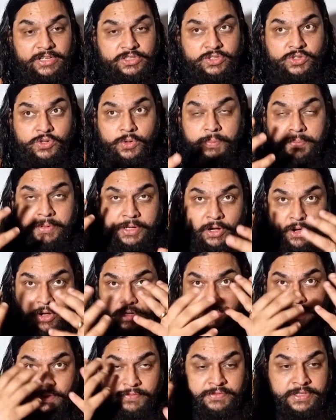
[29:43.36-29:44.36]
So
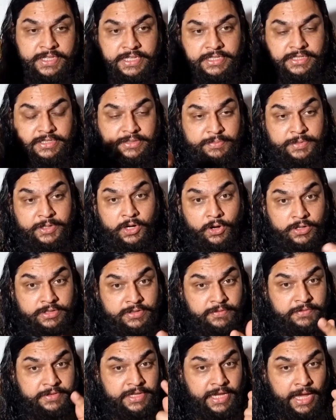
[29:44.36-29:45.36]
because of this, because
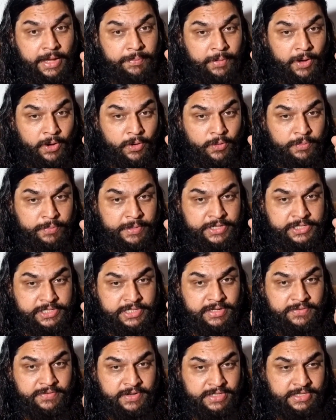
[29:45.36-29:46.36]
of the above
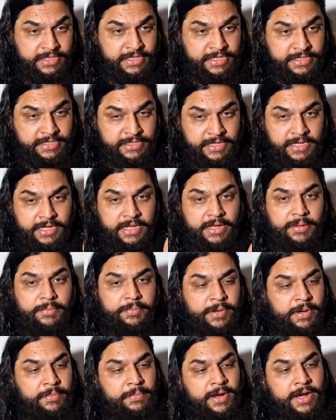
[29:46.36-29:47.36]
mentioned vrittis,
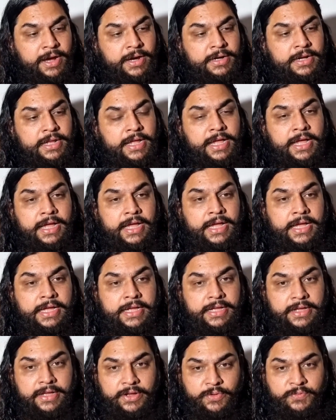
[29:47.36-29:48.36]
Pramana,
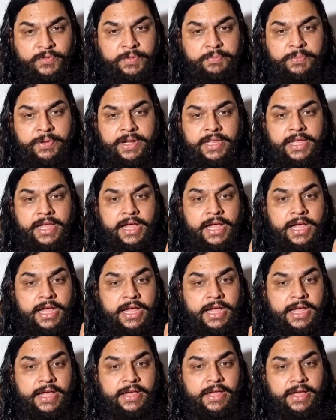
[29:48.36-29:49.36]

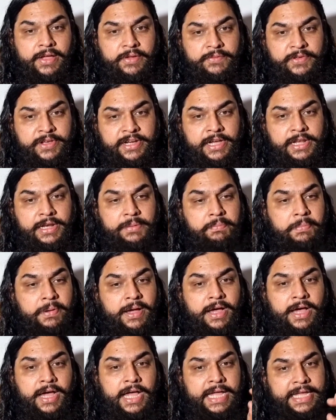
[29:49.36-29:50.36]
Viparyaya,
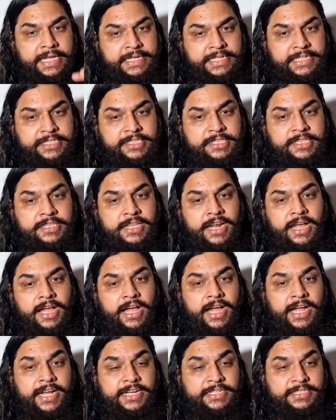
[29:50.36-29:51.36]
Vikalpa,
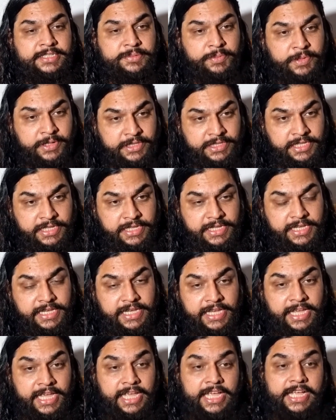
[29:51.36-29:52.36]
Nidra and
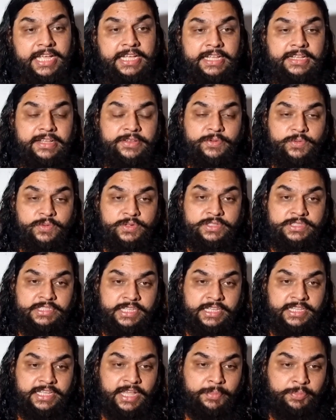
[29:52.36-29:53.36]
Smriti,
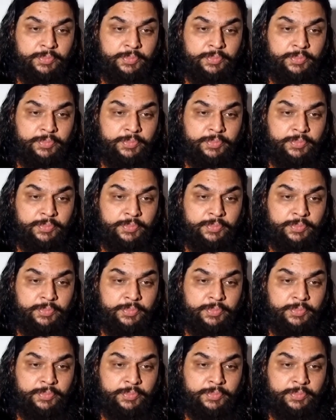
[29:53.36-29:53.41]
see, the